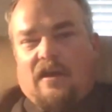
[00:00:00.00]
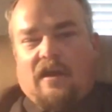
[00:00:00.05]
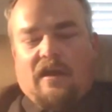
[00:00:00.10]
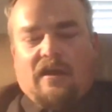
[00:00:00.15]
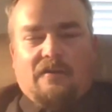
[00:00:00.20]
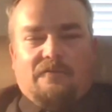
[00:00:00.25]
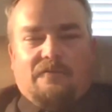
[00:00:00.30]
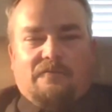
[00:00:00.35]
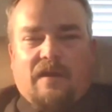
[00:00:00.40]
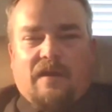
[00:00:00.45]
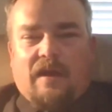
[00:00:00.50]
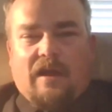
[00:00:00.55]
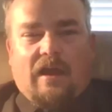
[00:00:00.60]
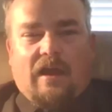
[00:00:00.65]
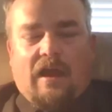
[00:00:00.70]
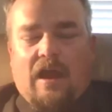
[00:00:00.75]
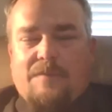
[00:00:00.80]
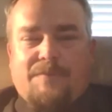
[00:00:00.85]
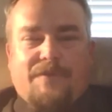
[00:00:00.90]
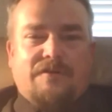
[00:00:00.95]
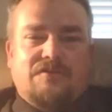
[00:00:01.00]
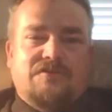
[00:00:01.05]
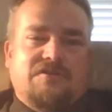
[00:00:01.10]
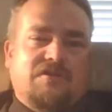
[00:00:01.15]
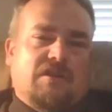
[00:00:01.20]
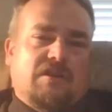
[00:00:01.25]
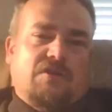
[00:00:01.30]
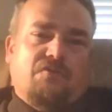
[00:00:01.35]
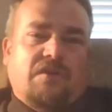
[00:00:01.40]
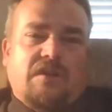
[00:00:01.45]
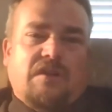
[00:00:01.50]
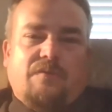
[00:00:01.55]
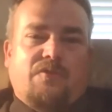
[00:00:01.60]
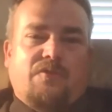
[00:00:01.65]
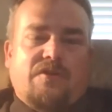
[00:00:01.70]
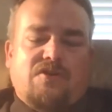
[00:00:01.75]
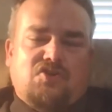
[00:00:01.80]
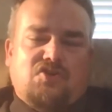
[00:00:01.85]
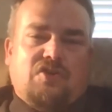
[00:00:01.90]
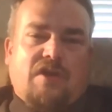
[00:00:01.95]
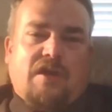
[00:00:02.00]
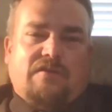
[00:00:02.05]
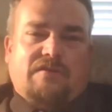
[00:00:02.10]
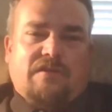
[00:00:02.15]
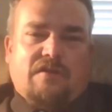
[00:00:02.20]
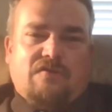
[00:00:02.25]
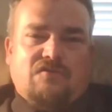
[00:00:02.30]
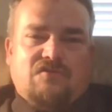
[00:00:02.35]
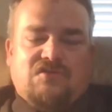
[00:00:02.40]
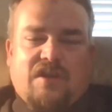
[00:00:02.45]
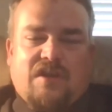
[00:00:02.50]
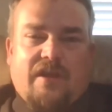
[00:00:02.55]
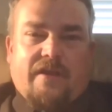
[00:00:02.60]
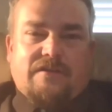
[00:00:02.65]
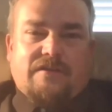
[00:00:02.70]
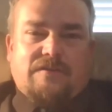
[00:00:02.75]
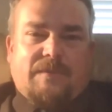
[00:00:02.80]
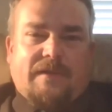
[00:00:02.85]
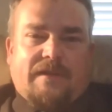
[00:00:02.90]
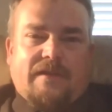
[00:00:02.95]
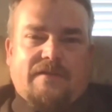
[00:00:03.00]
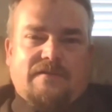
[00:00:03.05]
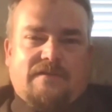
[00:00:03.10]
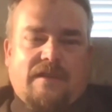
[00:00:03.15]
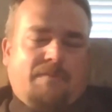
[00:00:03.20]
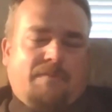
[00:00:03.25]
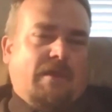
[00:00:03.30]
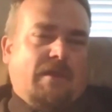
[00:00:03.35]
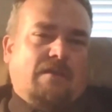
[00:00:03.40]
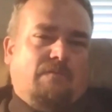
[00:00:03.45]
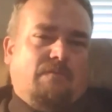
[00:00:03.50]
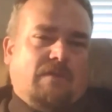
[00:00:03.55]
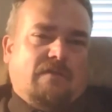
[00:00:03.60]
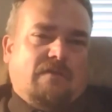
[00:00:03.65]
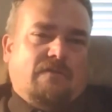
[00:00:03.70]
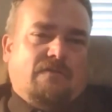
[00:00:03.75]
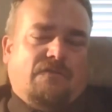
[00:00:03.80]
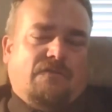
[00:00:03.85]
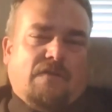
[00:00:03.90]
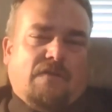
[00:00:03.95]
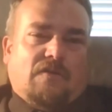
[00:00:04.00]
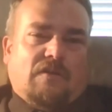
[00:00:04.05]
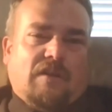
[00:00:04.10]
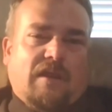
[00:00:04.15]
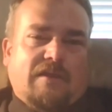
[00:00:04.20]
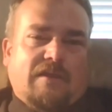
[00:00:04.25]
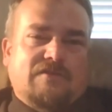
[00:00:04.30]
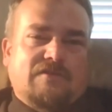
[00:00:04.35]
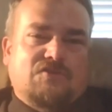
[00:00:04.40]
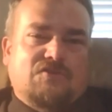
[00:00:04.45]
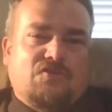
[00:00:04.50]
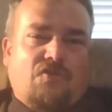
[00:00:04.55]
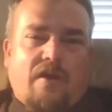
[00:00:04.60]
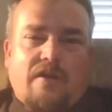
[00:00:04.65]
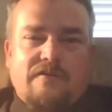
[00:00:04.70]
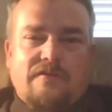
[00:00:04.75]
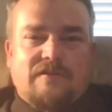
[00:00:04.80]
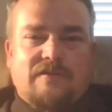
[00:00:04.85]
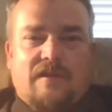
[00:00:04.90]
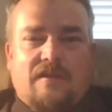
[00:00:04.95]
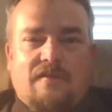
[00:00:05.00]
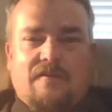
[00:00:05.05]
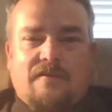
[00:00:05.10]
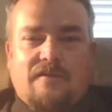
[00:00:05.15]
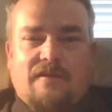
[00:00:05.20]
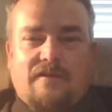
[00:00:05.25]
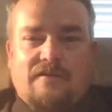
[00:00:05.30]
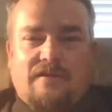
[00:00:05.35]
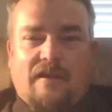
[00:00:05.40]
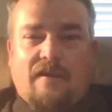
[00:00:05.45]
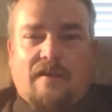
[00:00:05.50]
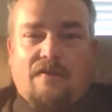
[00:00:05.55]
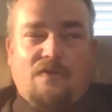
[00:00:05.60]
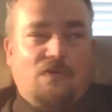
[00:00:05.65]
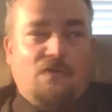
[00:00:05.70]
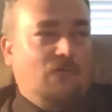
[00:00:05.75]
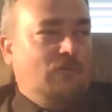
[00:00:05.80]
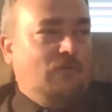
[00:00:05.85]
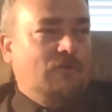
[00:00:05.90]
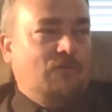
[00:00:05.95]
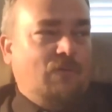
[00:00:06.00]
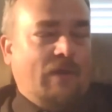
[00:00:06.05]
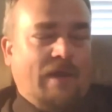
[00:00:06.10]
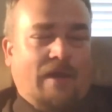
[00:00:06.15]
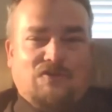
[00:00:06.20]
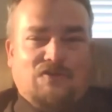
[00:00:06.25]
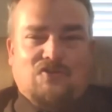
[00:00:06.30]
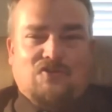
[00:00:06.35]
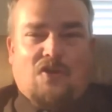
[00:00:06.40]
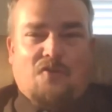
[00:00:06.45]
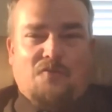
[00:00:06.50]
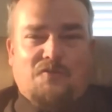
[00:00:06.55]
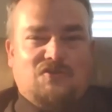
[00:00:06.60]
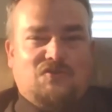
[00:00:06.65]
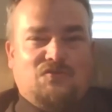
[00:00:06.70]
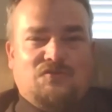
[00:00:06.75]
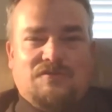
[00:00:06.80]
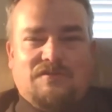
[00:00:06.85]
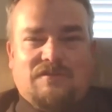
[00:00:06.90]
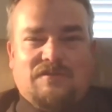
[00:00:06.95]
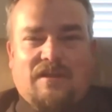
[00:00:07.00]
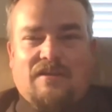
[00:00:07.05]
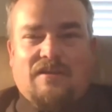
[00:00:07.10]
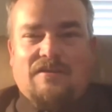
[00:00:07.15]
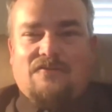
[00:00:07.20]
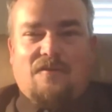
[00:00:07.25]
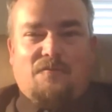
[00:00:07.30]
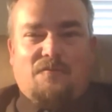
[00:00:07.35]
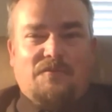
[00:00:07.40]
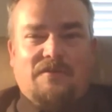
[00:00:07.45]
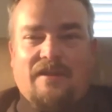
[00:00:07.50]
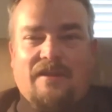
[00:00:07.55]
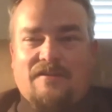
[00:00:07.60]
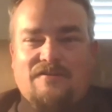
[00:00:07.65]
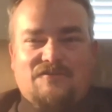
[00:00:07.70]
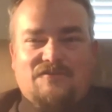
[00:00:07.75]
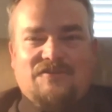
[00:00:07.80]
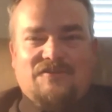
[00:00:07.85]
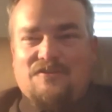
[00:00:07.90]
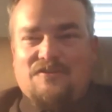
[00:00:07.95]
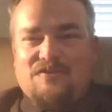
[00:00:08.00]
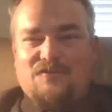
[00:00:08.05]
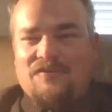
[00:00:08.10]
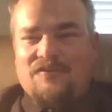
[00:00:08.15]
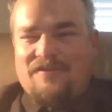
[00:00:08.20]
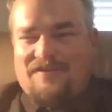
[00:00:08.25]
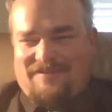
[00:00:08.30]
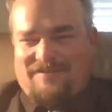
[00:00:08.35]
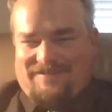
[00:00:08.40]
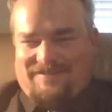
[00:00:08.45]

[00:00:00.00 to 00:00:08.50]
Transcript: and I personally really appreciate those texts because they make me feel less crazy. It's like, oh, wow, the psalmist was kind of up and down too.